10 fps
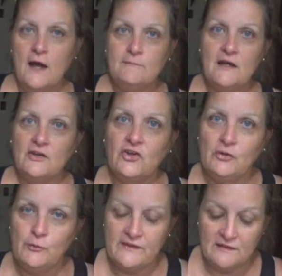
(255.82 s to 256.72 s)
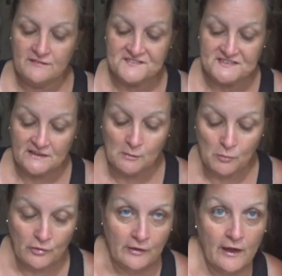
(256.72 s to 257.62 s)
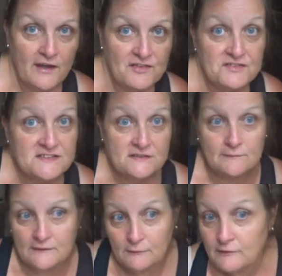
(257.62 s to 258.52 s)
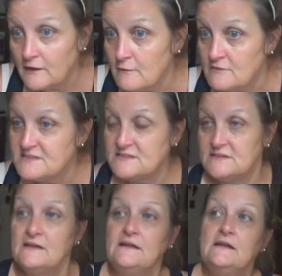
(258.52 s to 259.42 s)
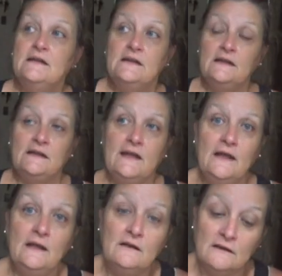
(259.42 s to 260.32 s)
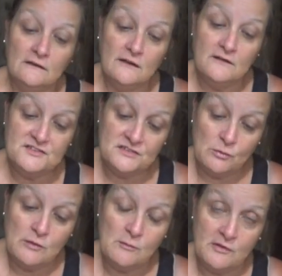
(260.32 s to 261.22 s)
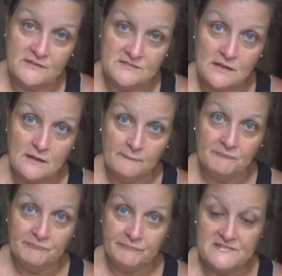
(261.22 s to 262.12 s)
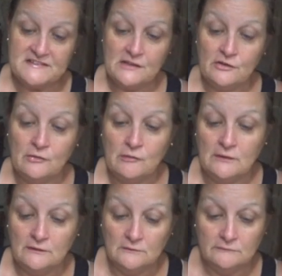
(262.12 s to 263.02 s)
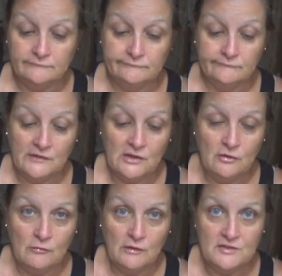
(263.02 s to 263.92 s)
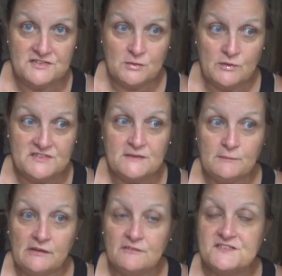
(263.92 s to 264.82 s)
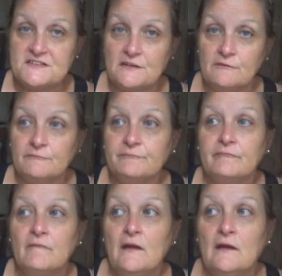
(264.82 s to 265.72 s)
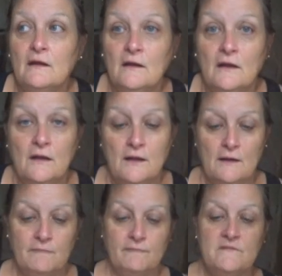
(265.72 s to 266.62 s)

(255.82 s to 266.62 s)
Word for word: I'm not good with heels anymore. I used to be when I was in Canada. I used to wear them all the time. So, um, you know, I used to wear some heels, so yeah.